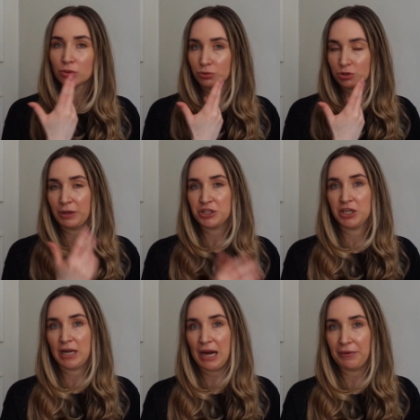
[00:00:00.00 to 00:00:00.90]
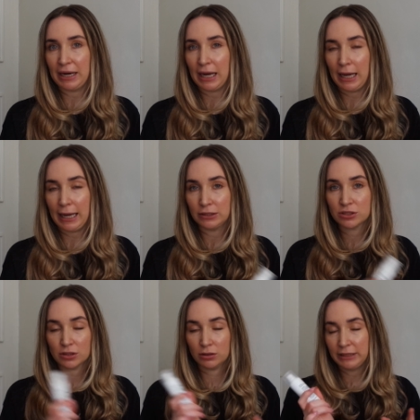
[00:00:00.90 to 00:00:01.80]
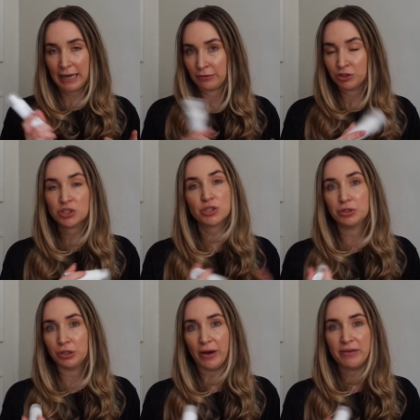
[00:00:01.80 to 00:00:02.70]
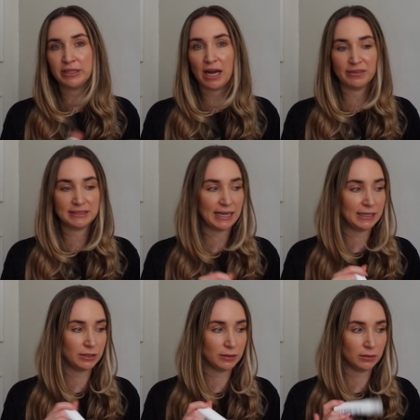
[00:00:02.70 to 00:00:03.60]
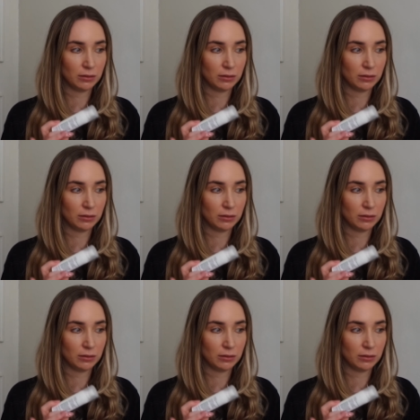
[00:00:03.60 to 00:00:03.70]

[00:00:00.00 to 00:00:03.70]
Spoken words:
also by chin area, and yeah, just, you know, every now and then